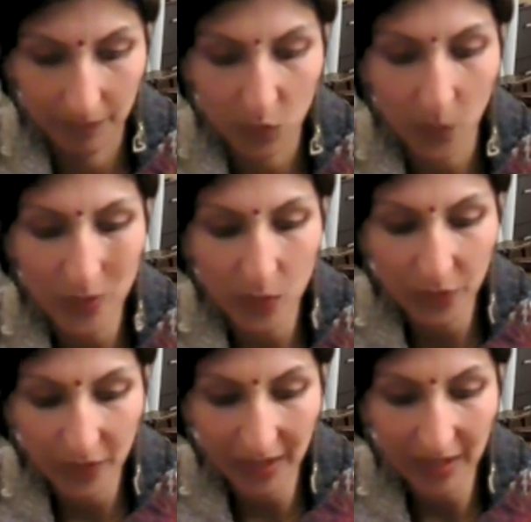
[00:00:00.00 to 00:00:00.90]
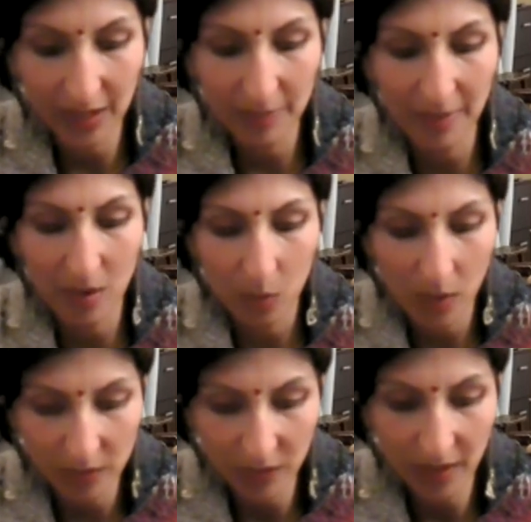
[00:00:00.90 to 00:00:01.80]
So when you're thinking about
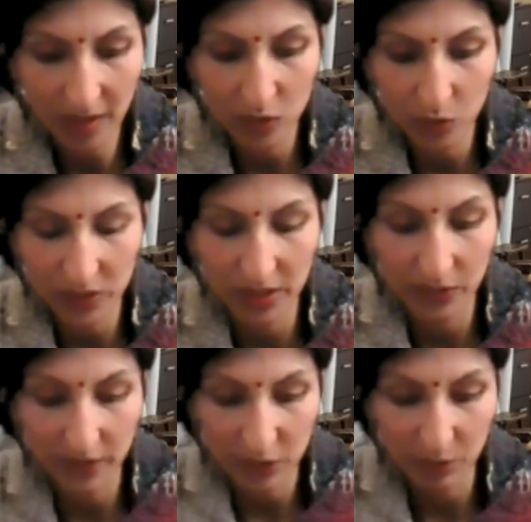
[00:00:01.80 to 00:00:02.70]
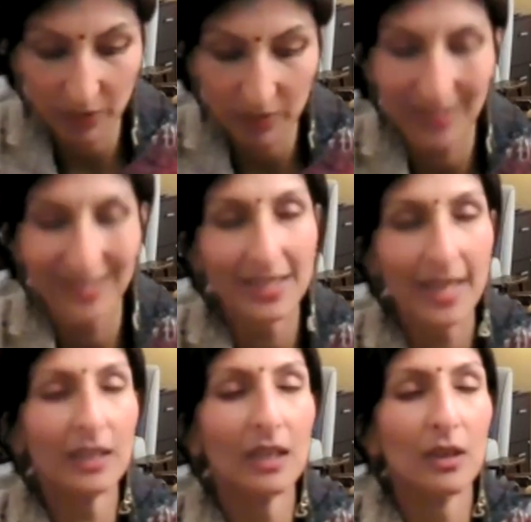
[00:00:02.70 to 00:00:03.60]
what you've heard or seen or experienced, and it's
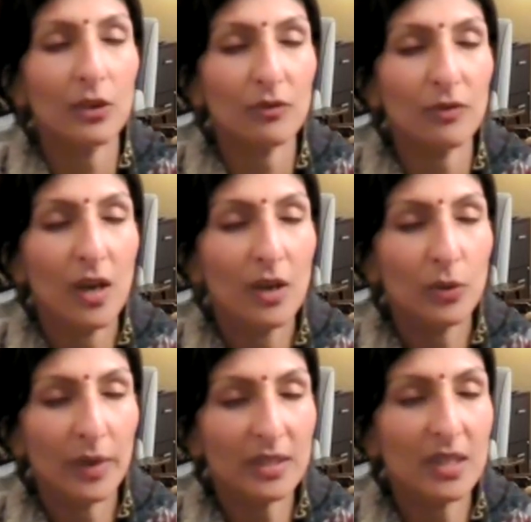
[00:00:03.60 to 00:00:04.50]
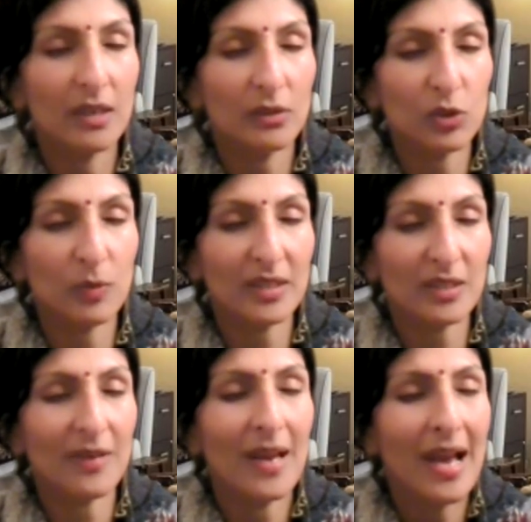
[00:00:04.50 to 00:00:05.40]
taking a lot of your internal space,
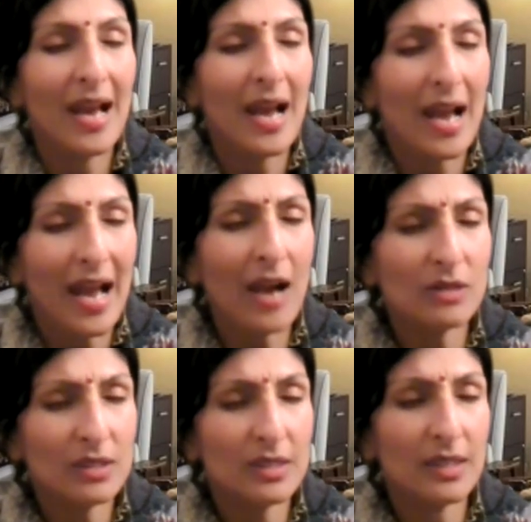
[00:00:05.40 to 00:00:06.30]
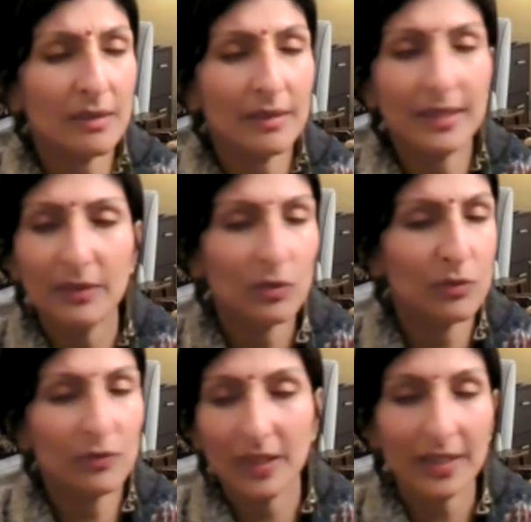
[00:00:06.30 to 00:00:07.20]
of how does it leave you
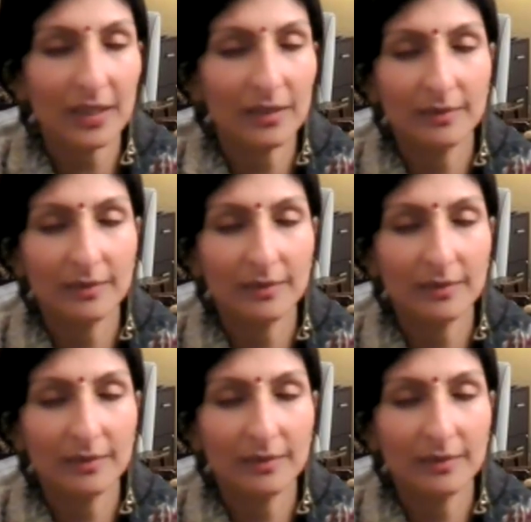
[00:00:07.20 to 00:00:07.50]
feeling?